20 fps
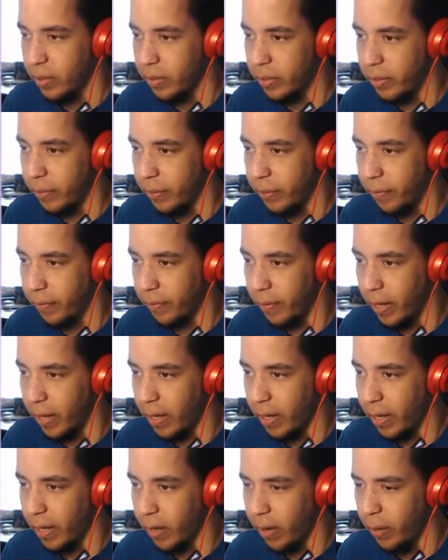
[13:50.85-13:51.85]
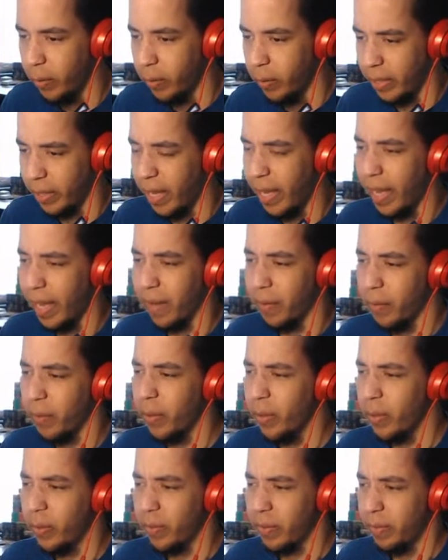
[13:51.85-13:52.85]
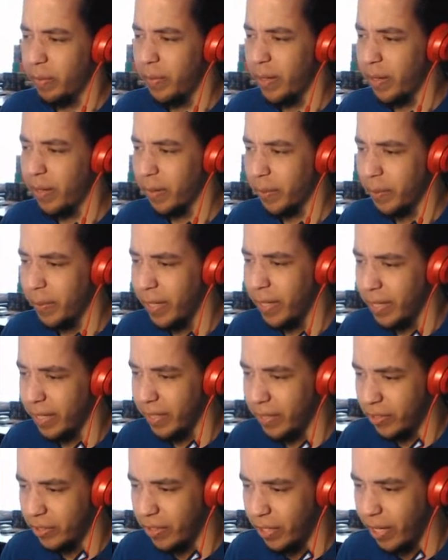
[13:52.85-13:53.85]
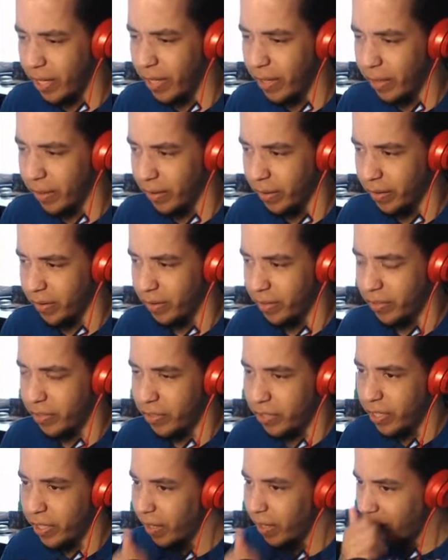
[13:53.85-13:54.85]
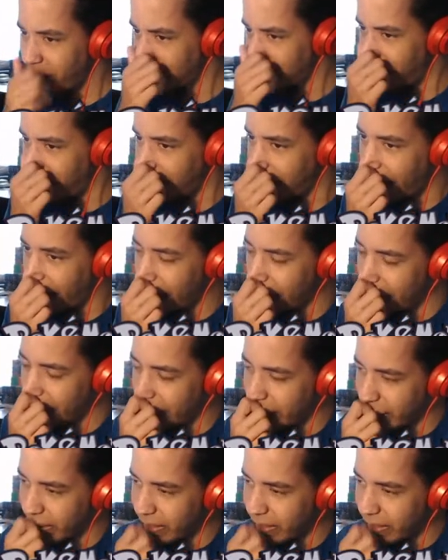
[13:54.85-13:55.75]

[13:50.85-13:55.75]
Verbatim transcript: Should be fine. Oh, yeah. Woo! Mirror beat. Chill. Chill, my guy.